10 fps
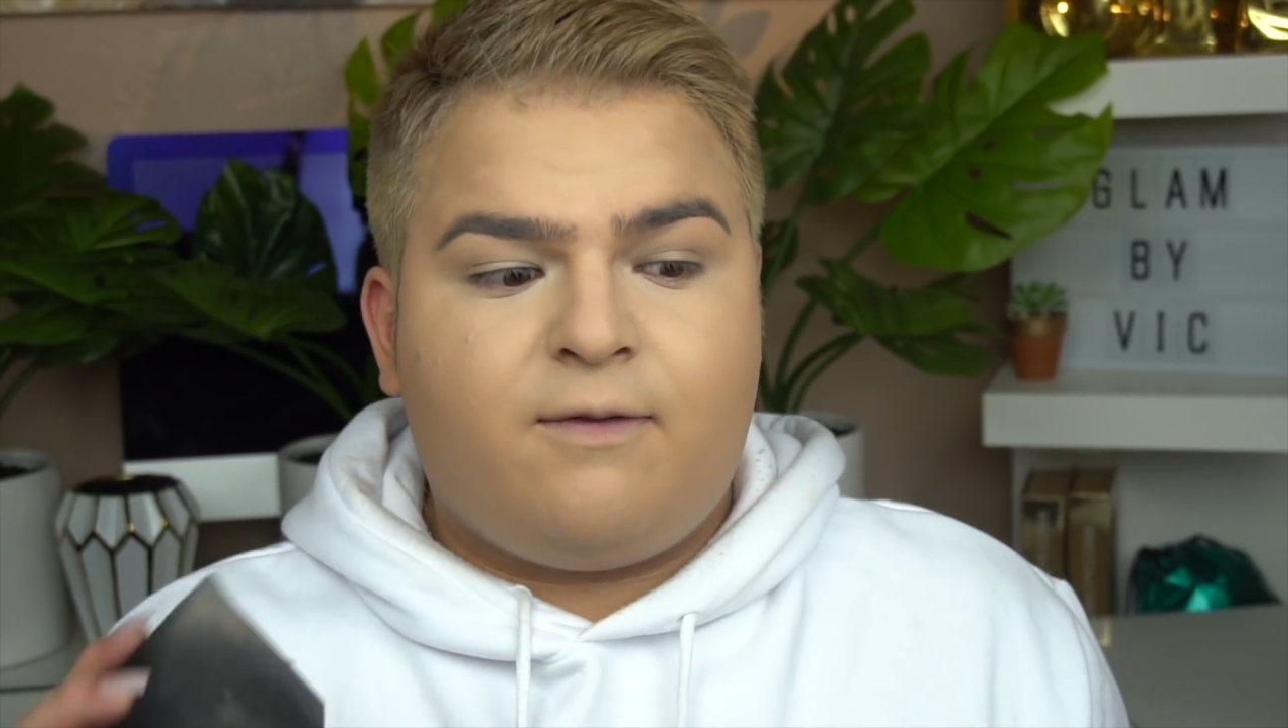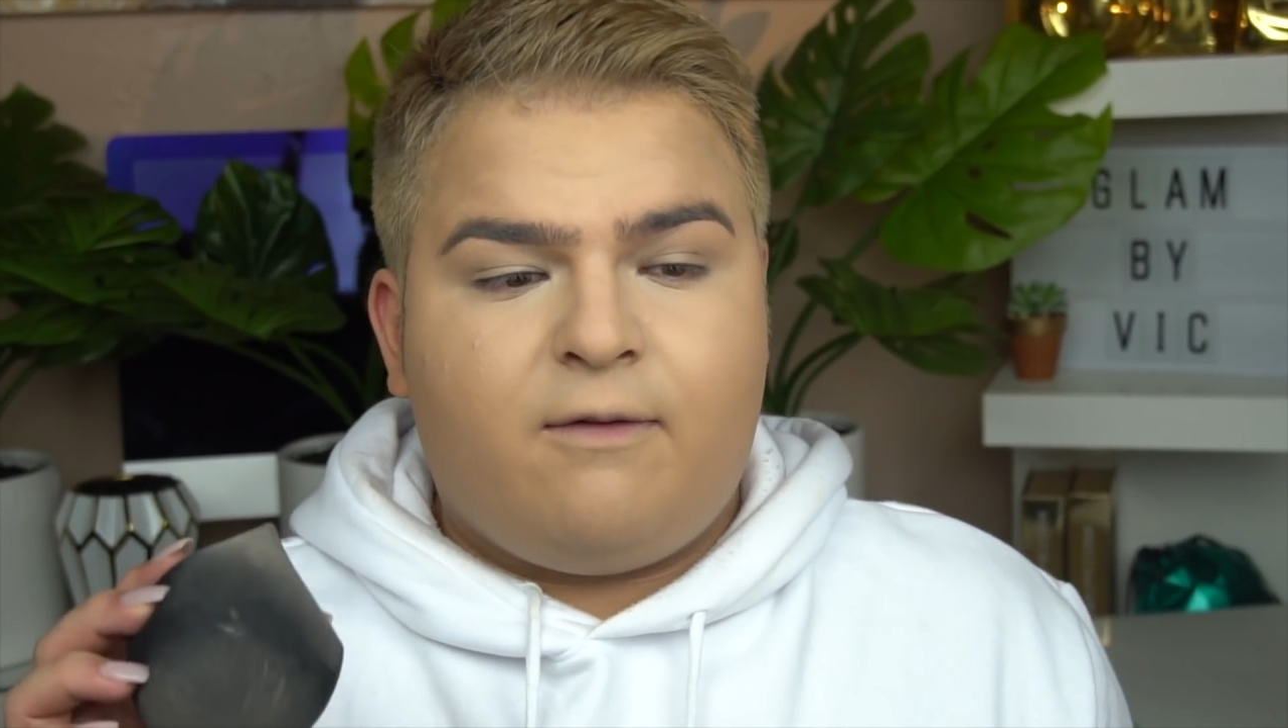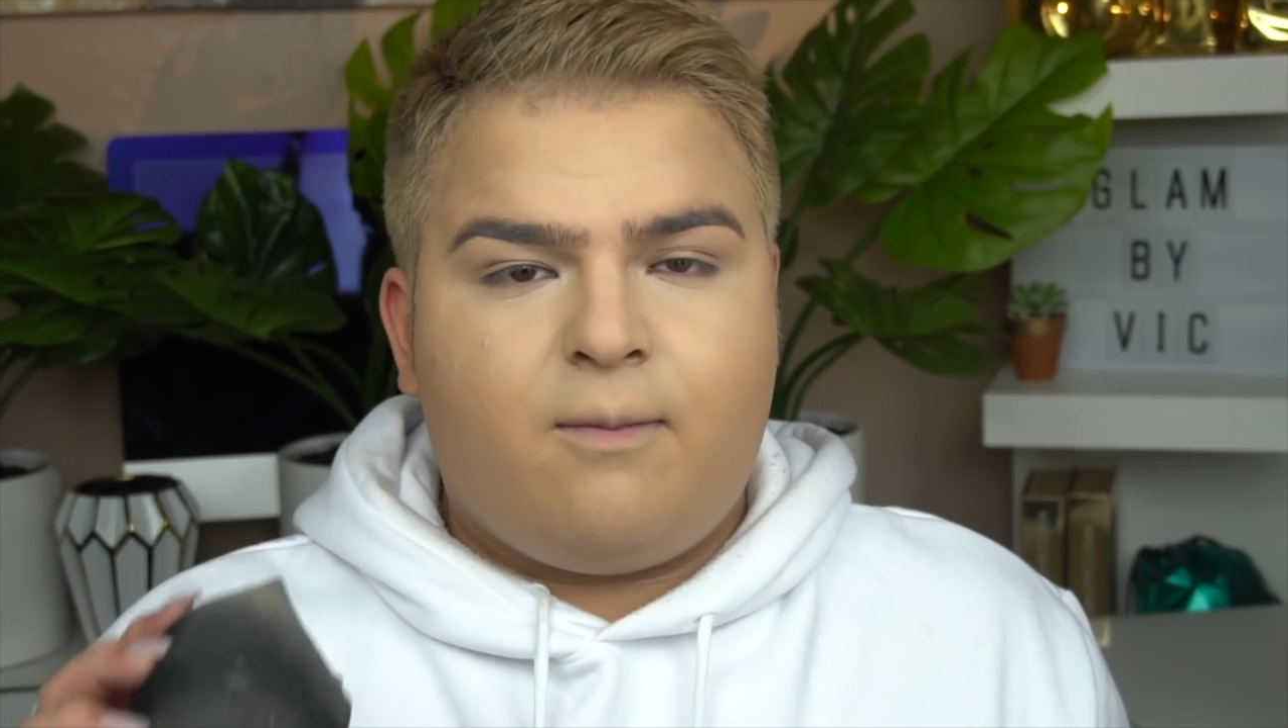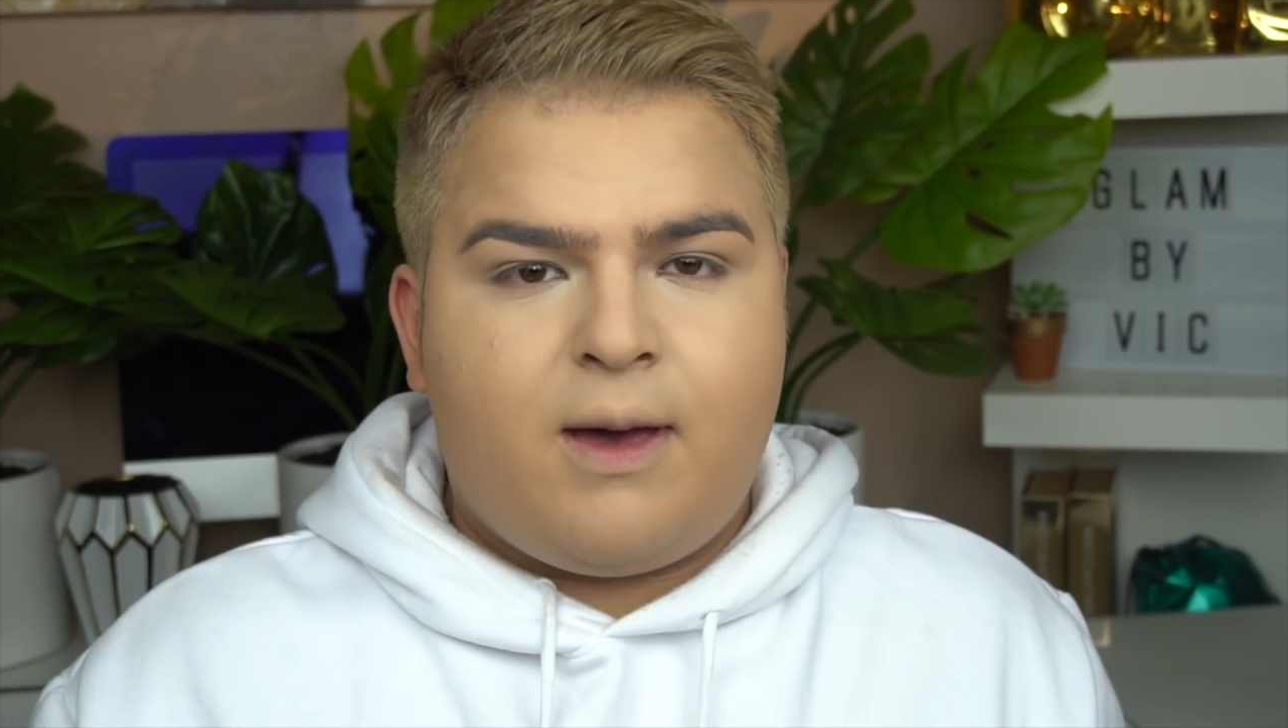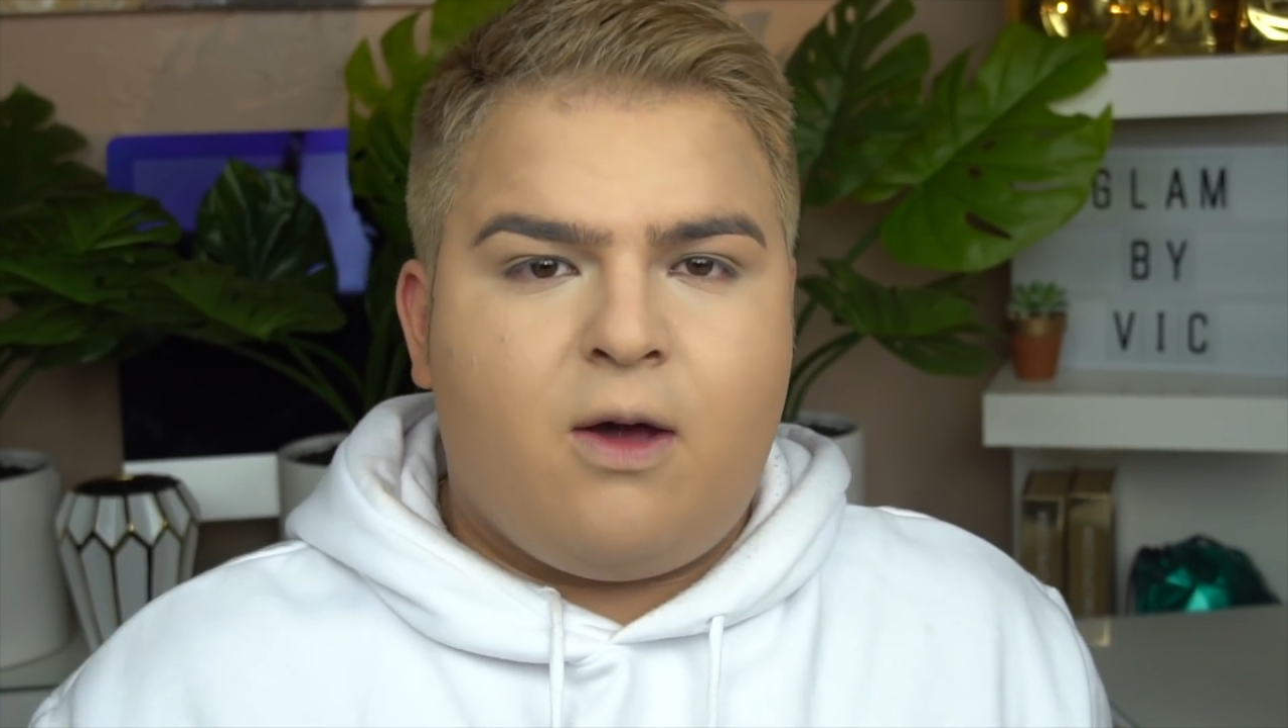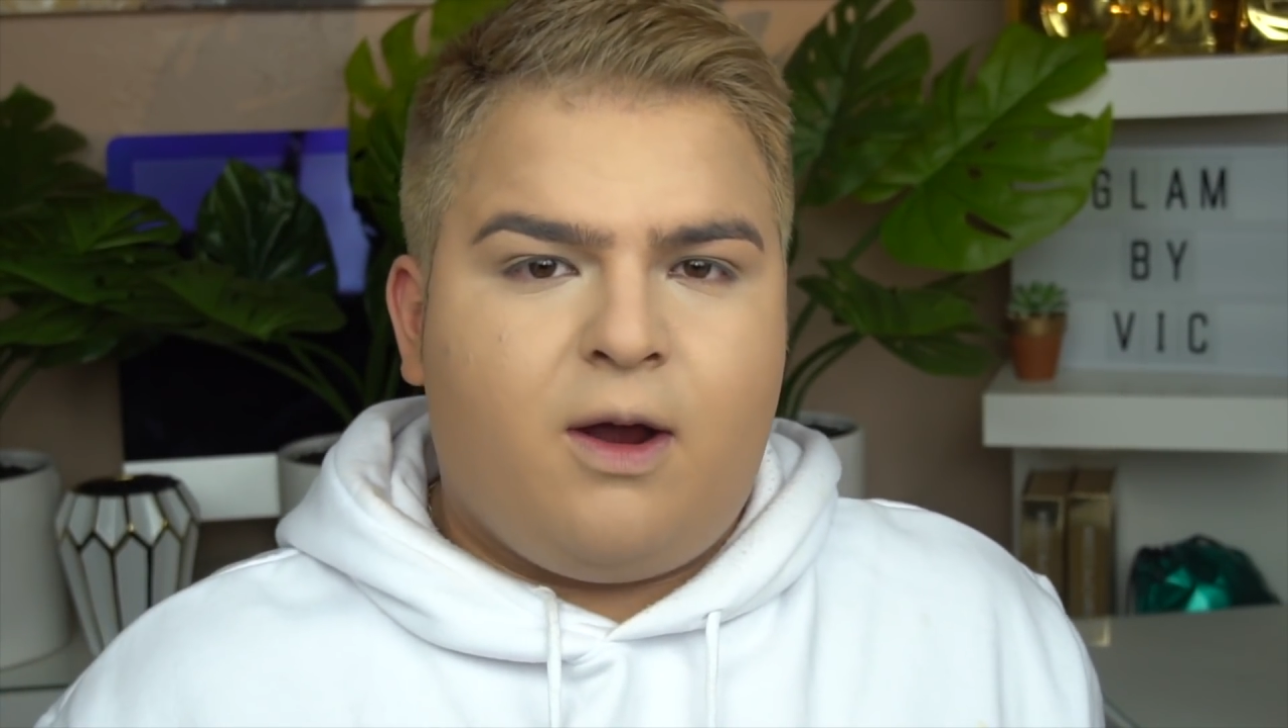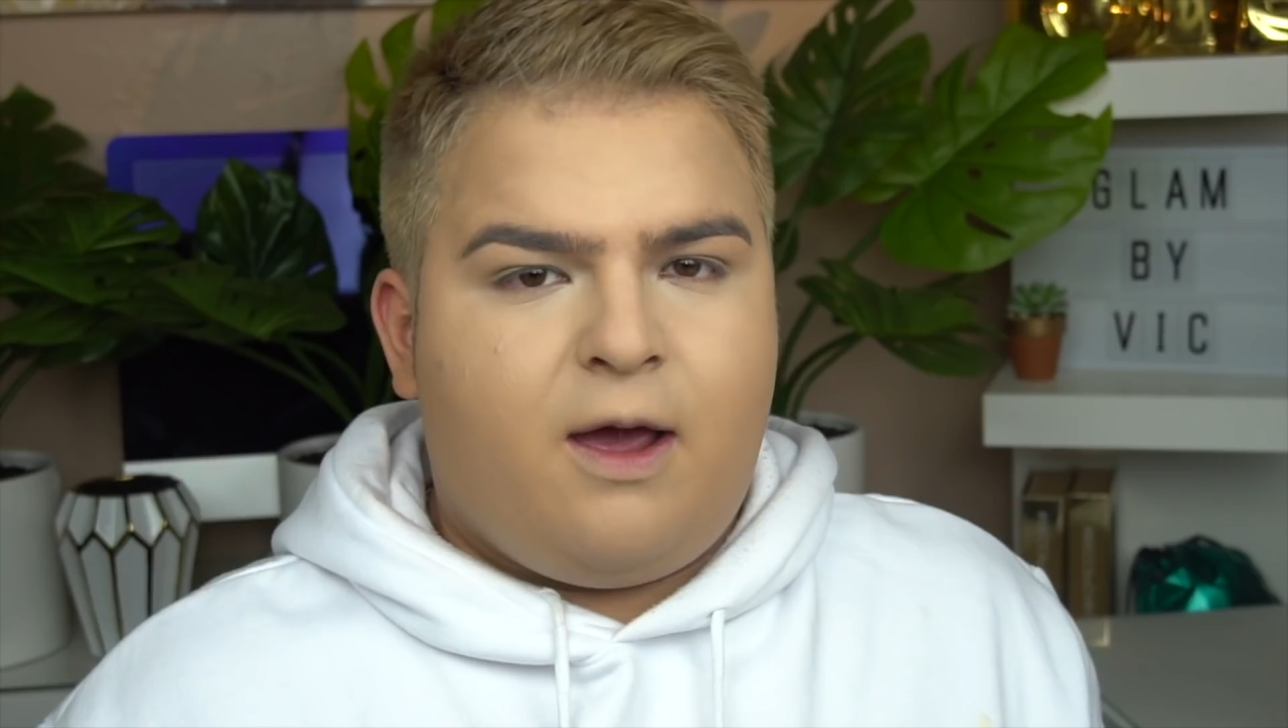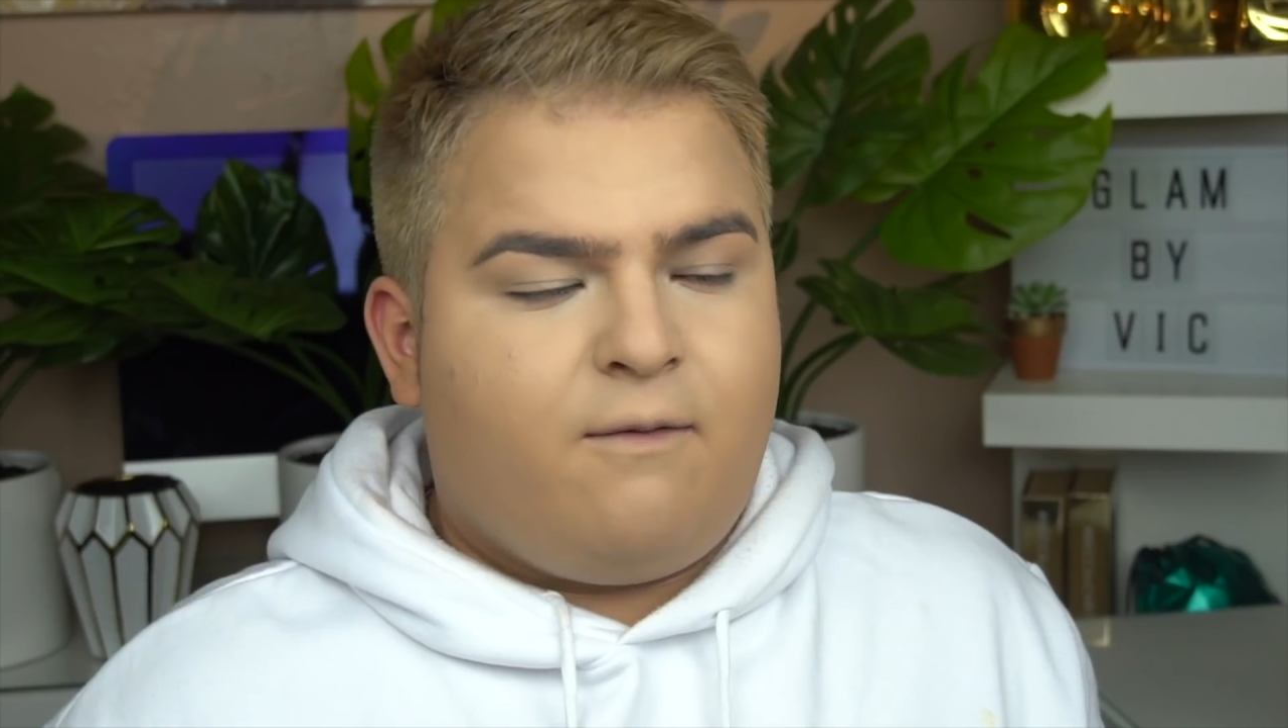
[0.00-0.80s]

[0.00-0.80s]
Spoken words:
favorite powder